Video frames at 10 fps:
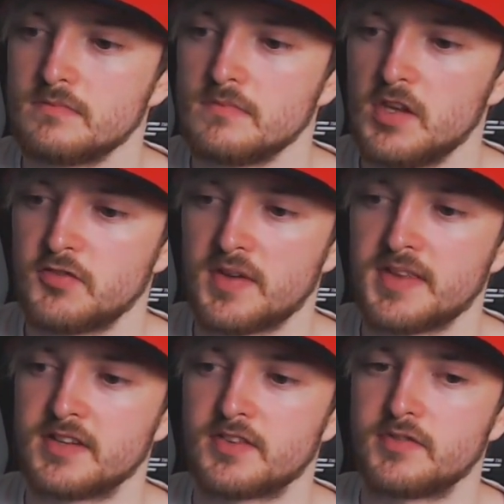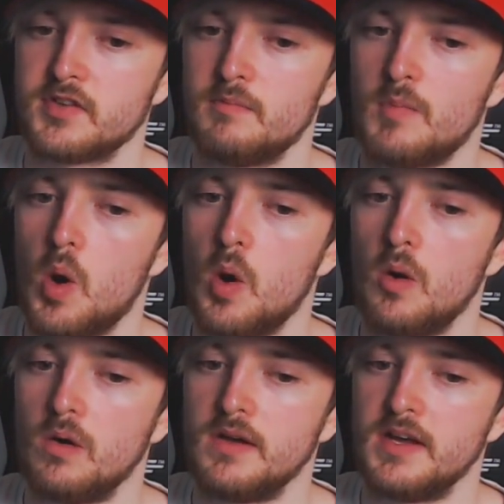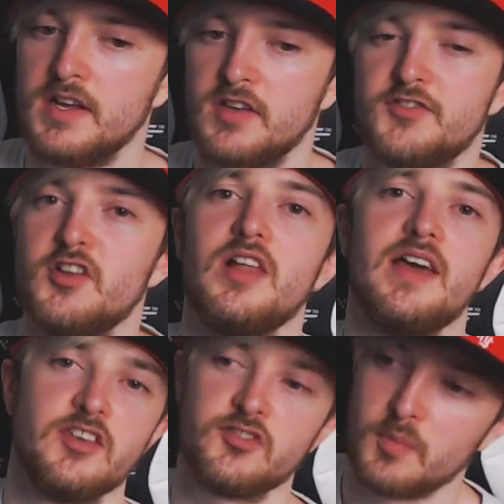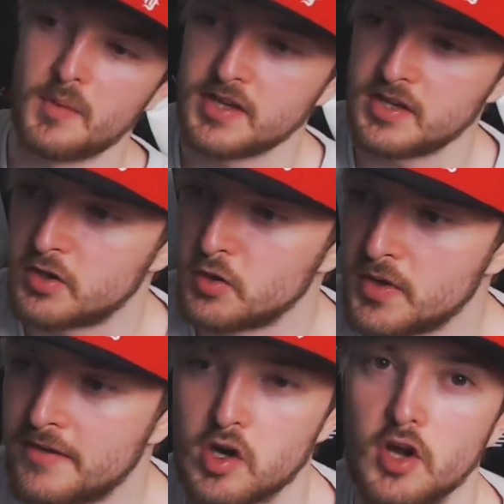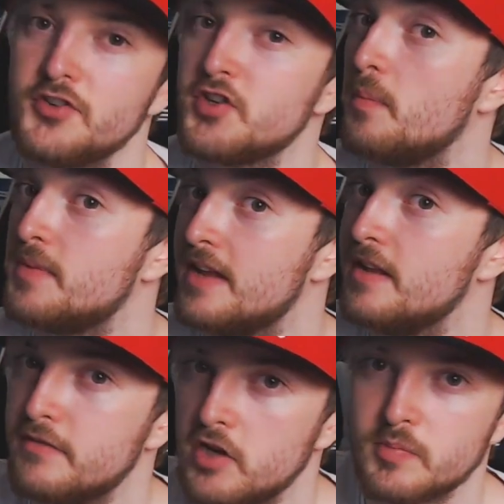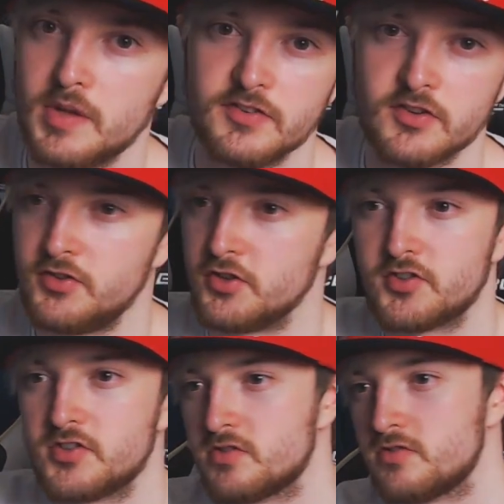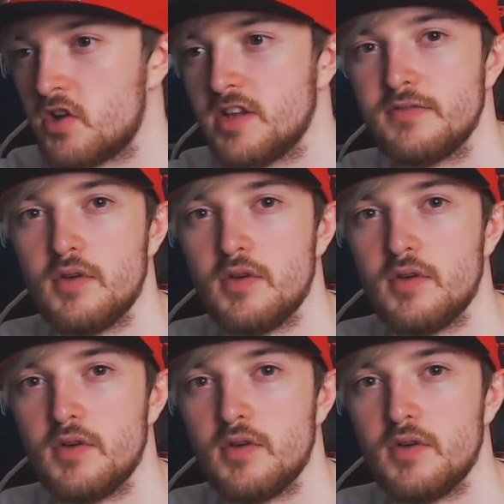So I think it's obviously more, it's not like somebody who never got in top 10 in the first place could just transfer